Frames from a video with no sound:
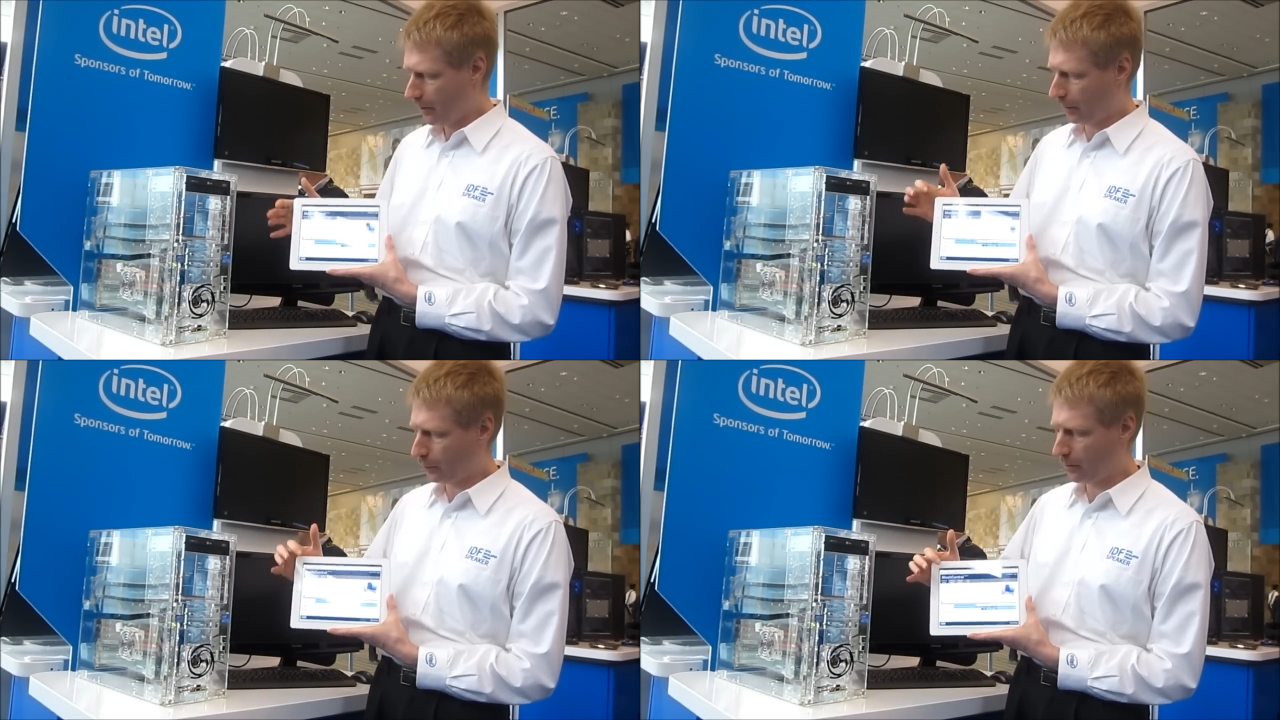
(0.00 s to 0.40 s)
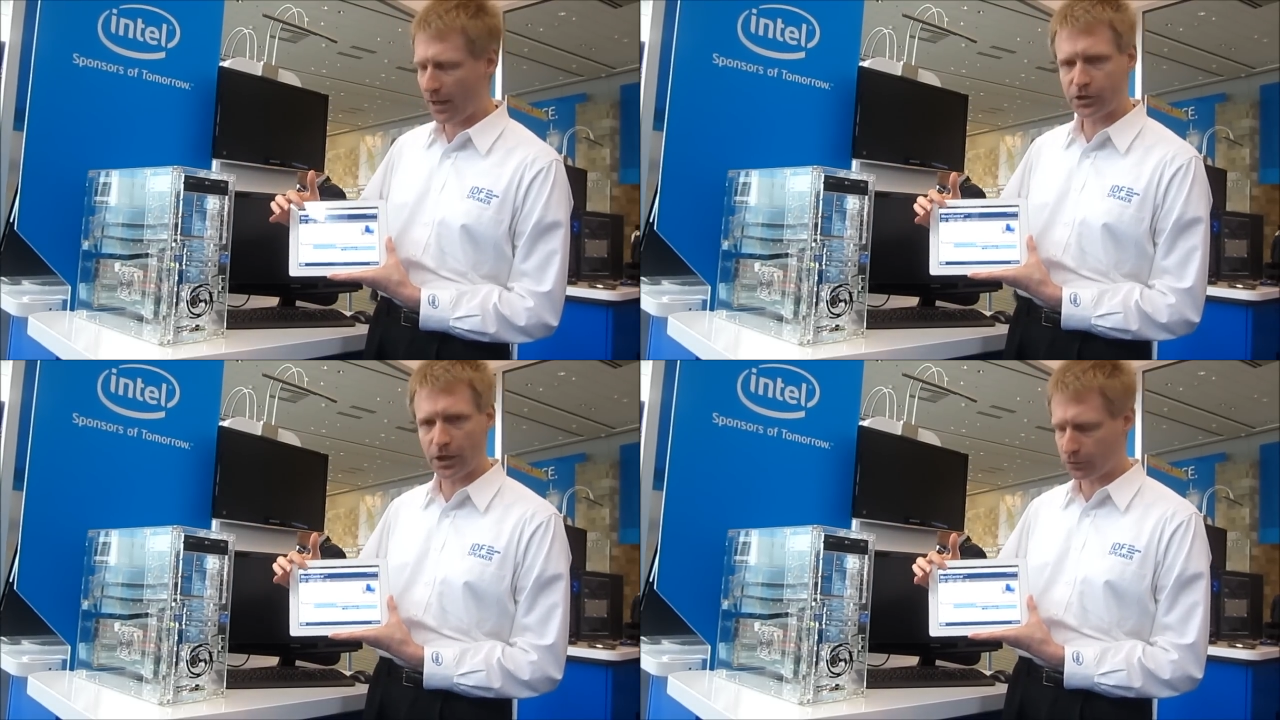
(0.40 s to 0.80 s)
But with
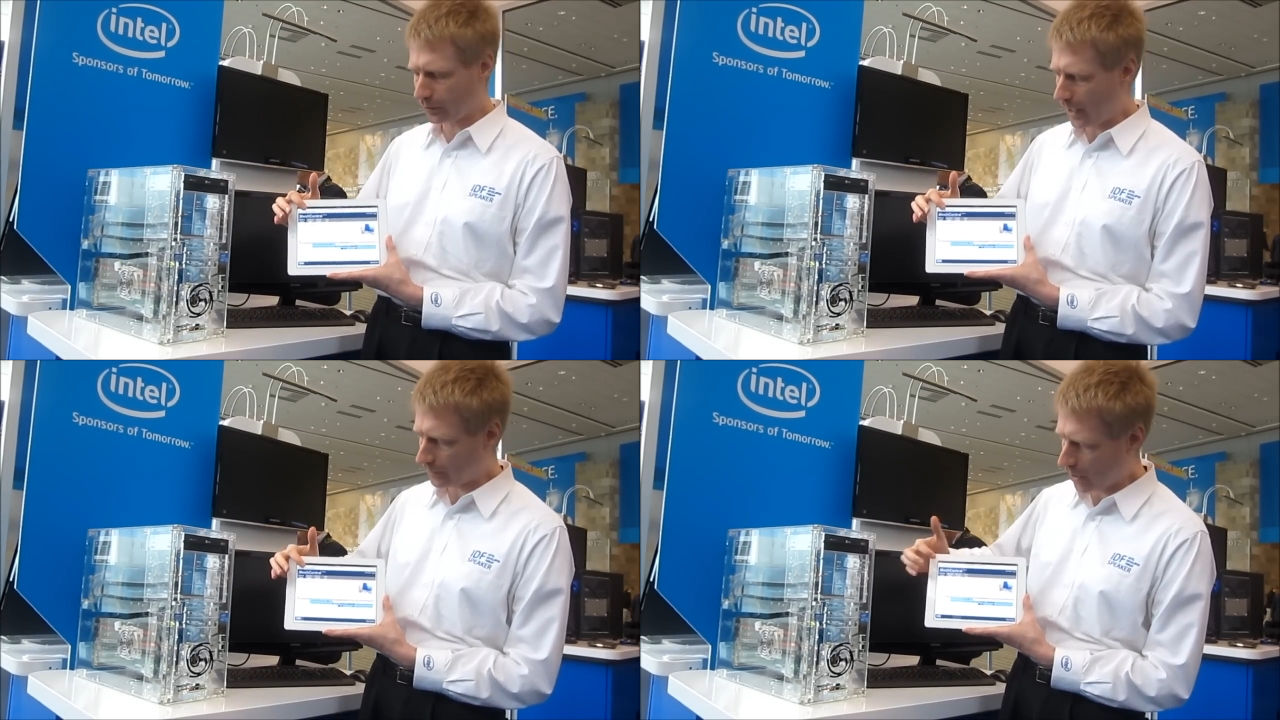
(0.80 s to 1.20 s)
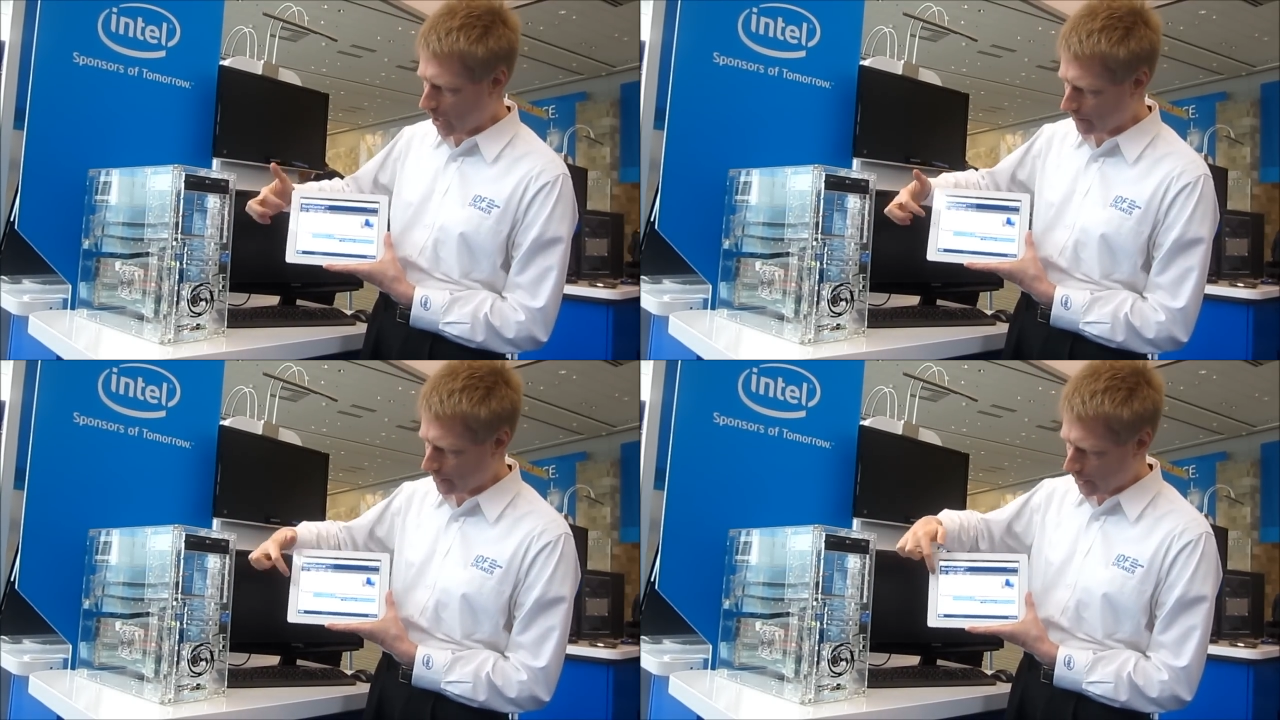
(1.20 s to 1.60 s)

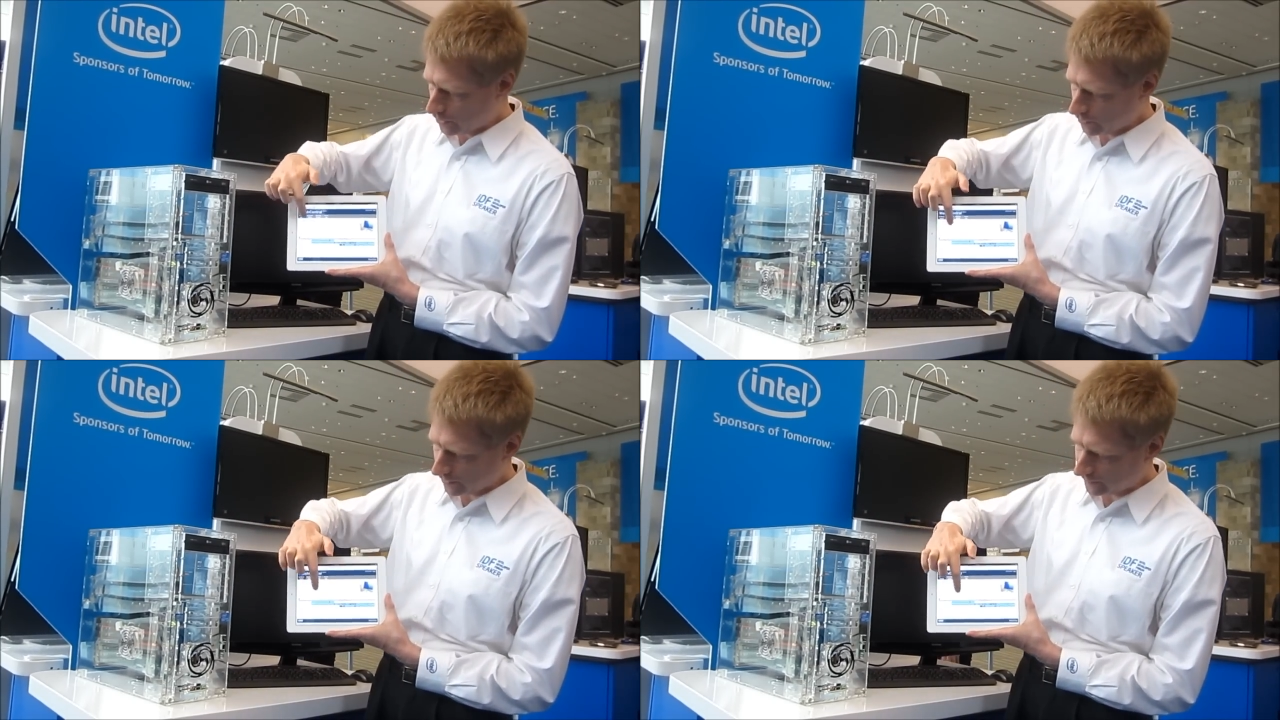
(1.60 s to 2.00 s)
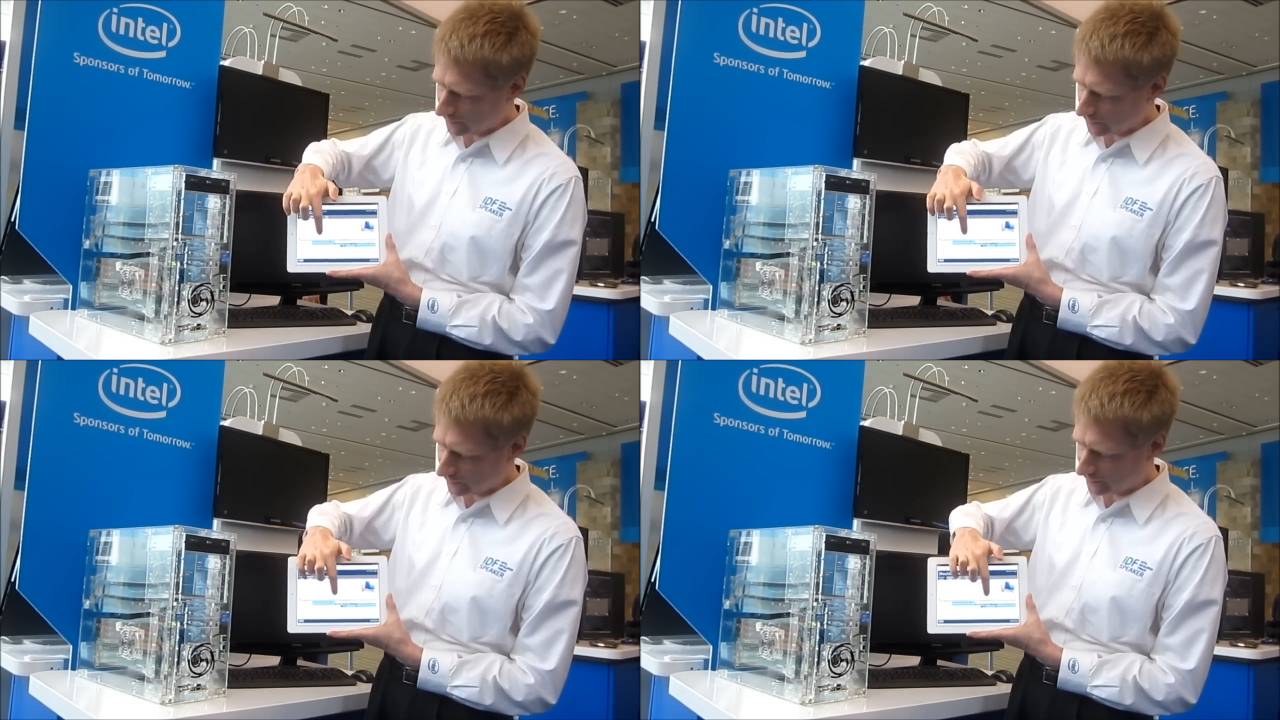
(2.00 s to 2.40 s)
MeshCentral.com, you can
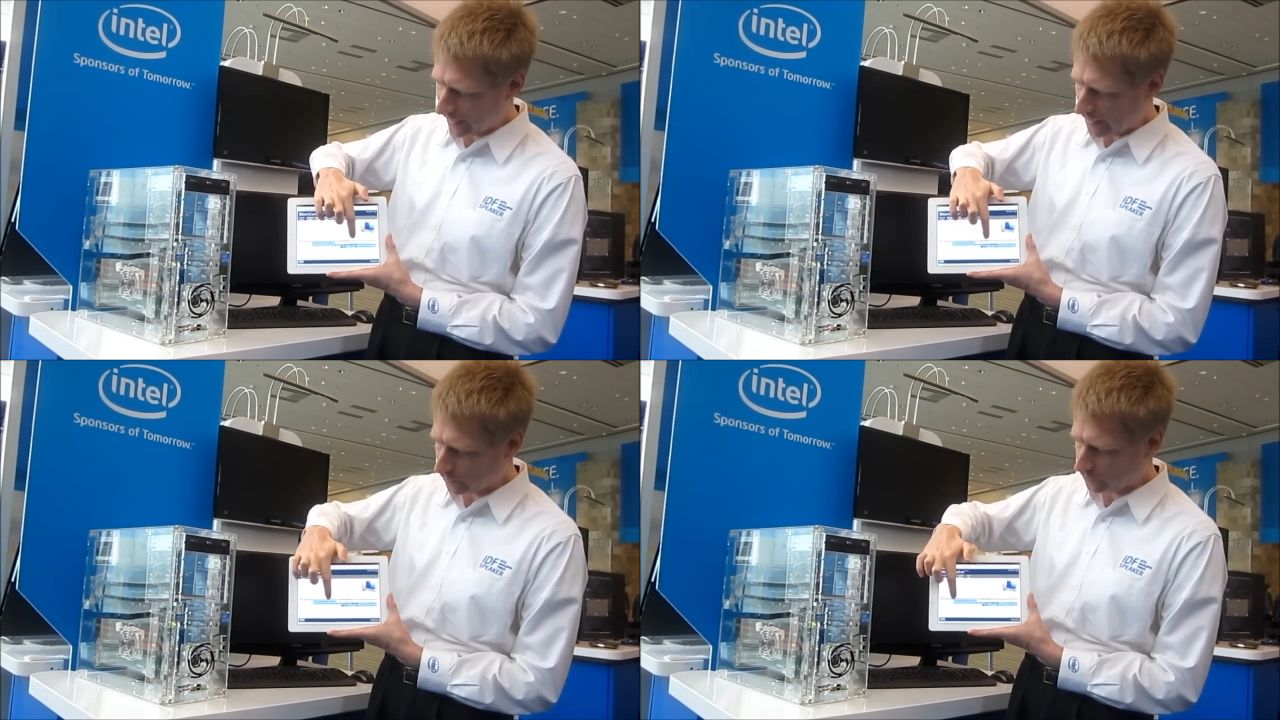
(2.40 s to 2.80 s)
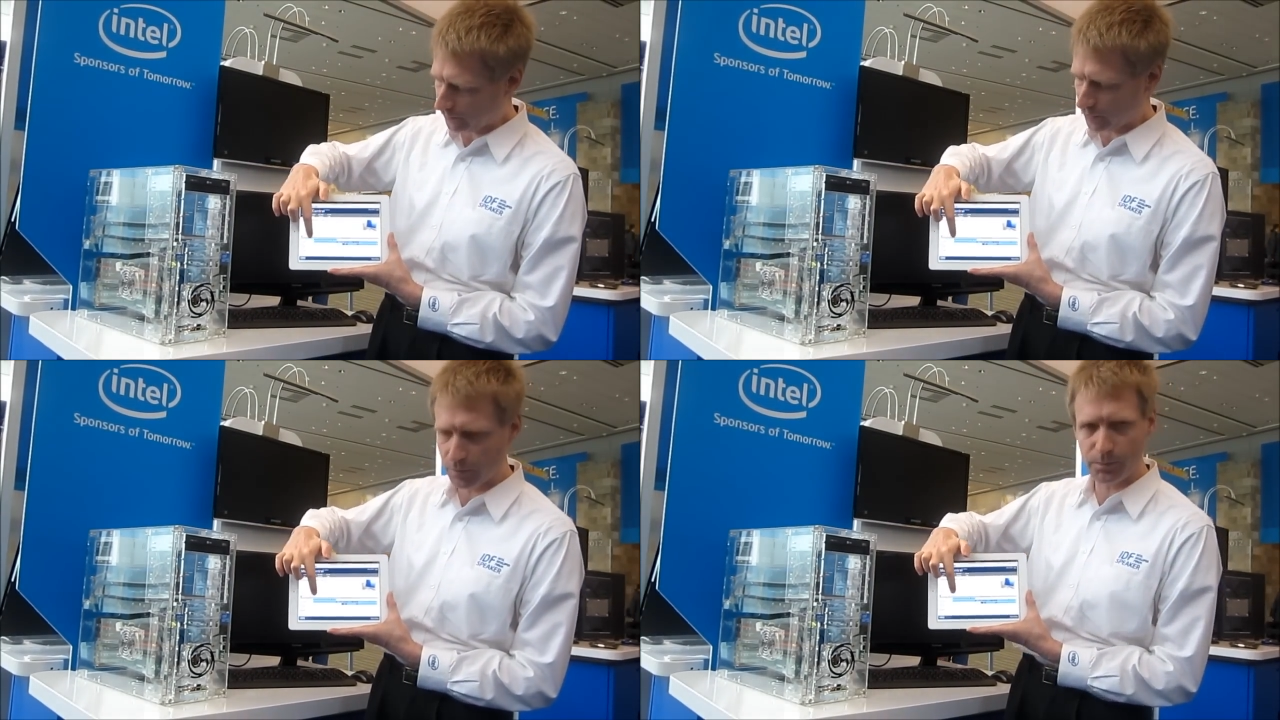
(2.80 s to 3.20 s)
see the status
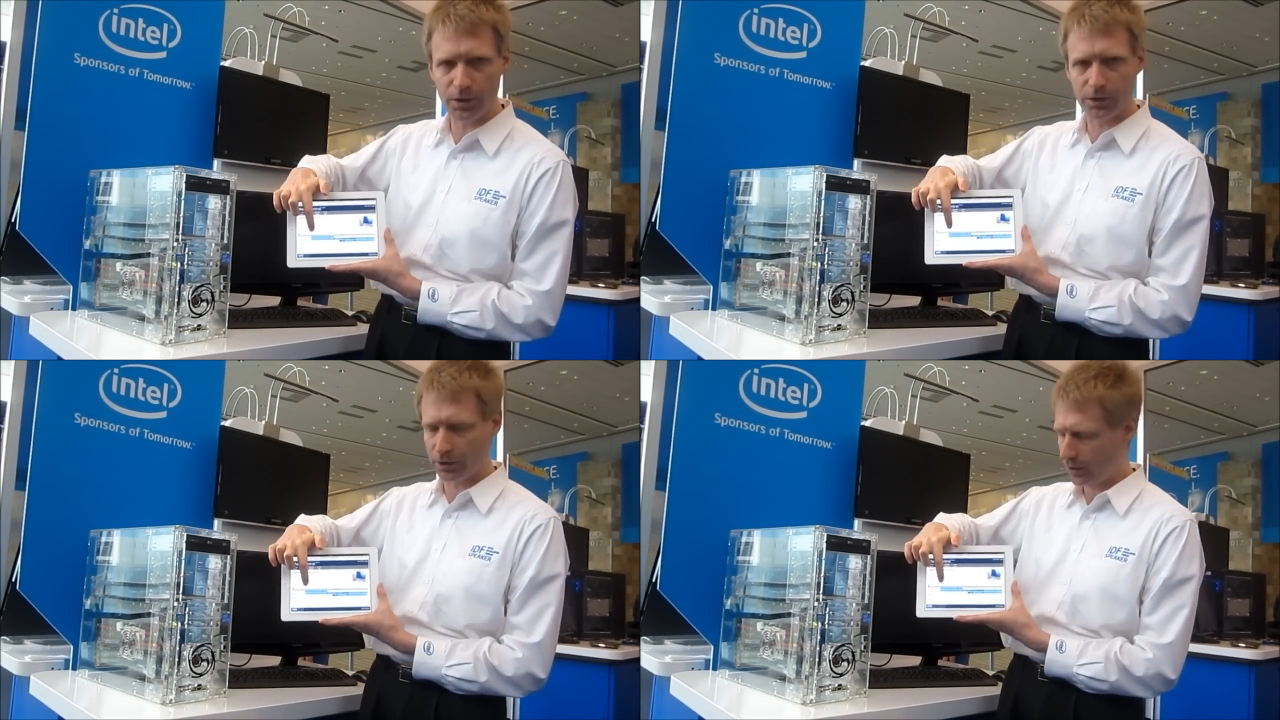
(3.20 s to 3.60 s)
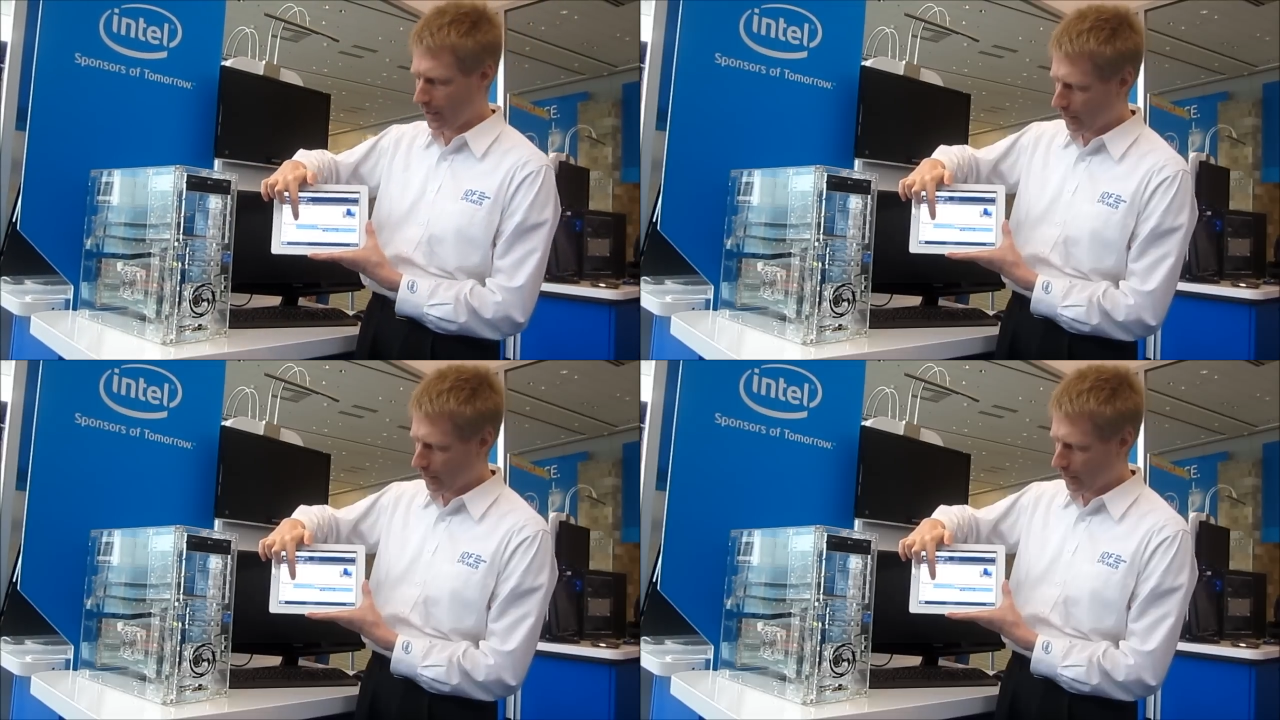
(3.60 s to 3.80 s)
of the computer.